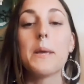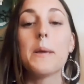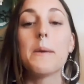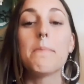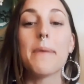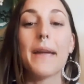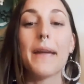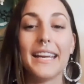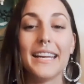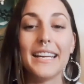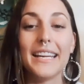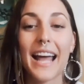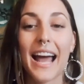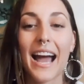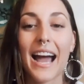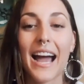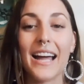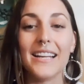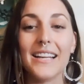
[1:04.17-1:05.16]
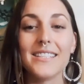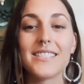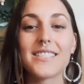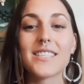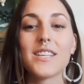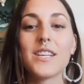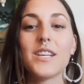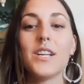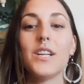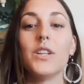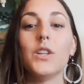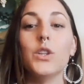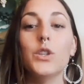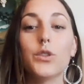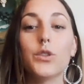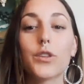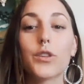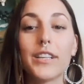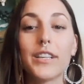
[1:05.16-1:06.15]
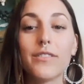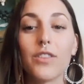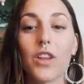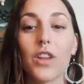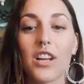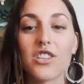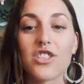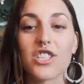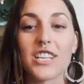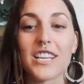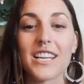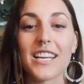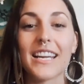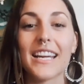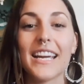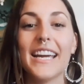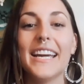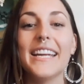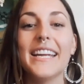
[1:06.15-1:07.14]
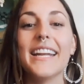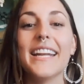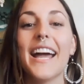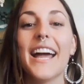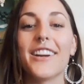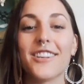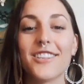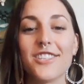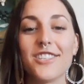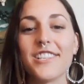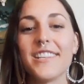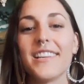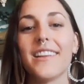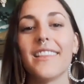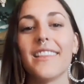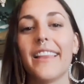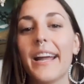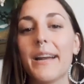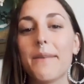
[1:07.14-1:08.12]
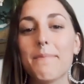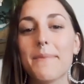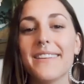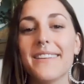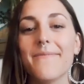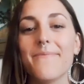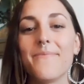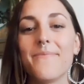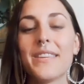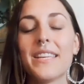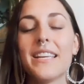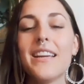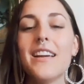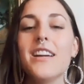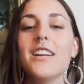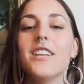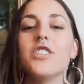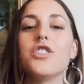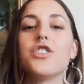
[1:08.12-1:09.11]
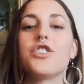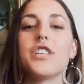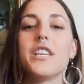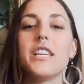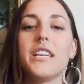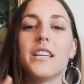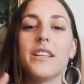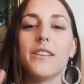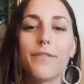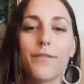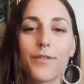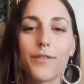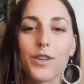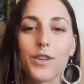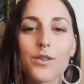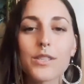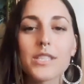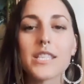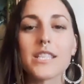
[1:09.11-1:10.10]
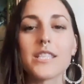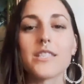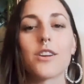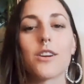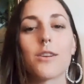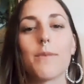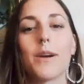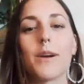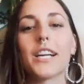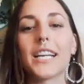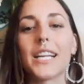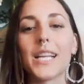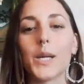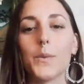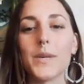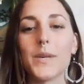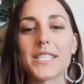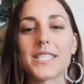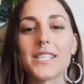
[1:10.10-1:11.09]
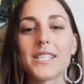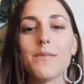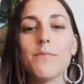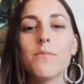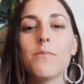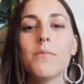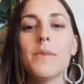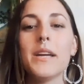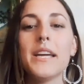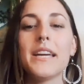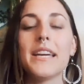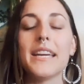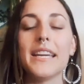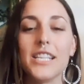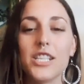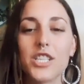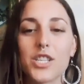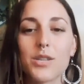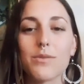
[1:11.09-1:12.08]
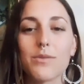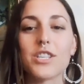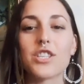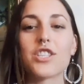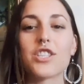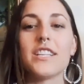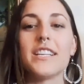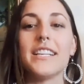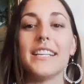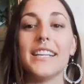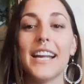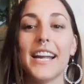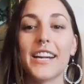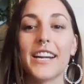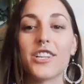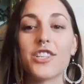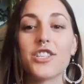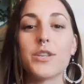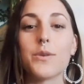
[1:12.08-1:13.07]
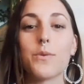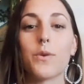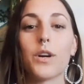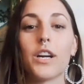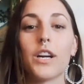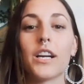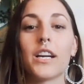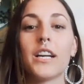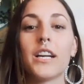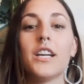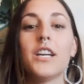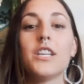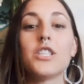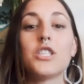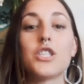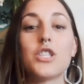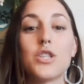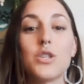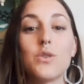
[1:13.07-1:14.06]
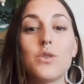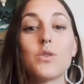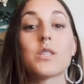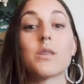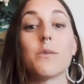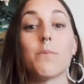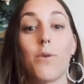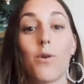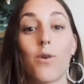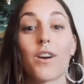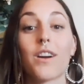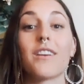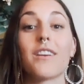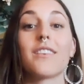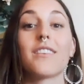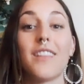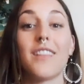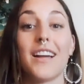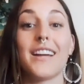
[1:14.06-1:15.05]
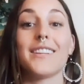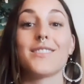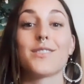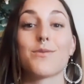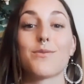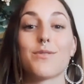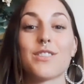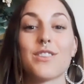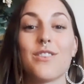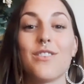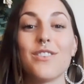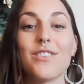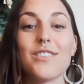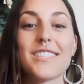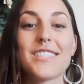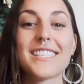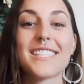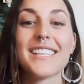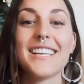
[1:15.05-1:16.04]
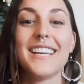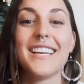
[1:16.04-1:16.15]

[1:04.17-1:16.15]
paid ads, lucrative launching, and energy alignment. And she infuses her marketing wisdom, intuition, and energy work to support clients' results.